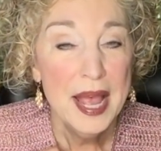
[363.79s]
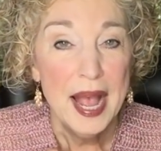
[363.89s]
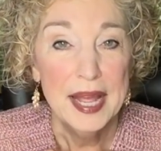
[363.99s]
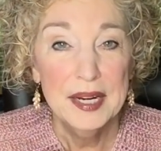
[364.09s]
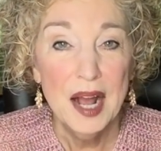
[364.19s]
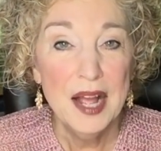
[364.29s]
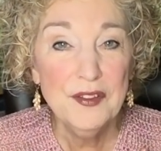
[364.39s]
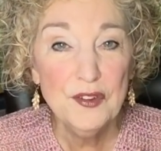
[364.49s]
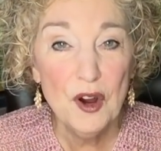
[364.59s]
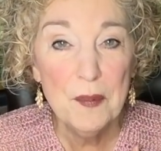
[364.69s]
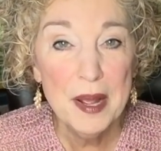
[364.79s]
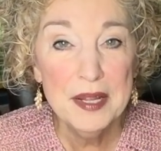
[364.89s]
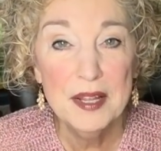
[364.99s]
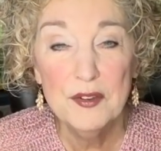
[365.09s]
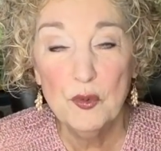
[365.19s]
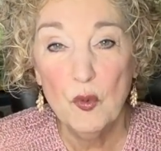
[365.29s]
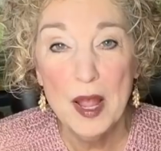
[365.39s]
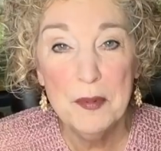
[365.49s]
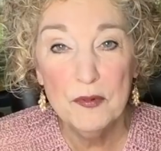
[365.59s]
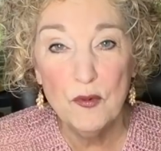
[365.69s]
And I start my gifts
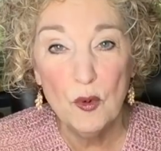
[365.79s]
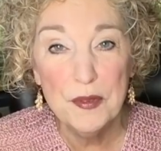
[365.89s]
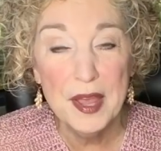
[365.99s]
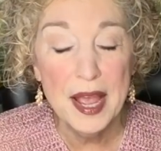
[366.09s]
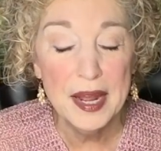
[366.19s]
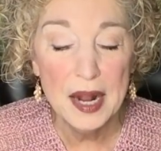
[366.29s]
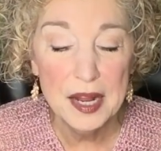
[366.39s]
way before that.